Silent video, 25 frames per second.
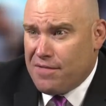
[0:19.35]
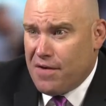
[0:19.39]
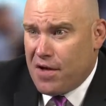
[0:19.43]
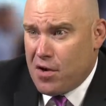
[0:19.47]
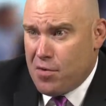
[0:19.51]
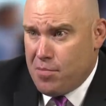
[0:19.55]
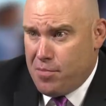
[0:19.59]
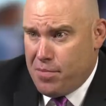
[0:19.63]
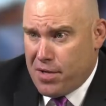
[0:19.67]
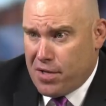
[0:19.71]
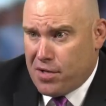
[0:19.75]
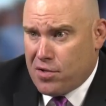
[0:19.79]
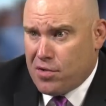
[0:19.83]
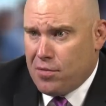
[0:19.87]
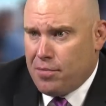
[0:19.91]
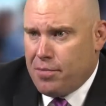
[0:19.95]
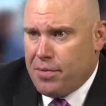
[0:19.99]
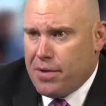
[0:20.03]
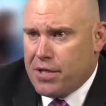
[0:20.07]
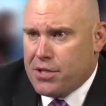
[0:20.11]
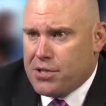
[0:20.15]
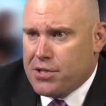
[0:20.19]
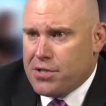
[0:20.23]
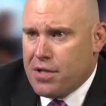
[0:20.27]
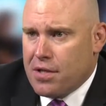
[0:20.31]
finer pixel
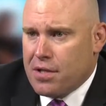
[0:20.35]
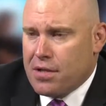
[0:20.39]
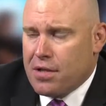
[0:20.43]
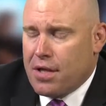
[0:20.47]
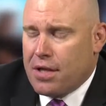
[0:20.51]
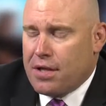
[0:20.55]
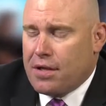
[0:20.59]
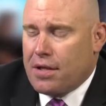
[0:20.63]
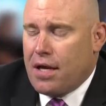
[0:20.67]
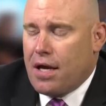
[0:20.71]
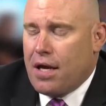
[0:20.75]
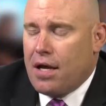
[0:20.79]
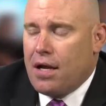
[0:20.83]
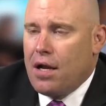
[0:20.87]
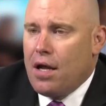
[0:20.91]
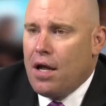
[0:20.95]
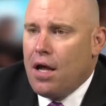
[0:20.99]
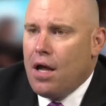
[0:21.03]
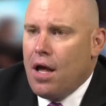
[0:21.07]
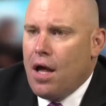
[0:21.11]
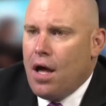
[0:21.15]
pitch, things like that.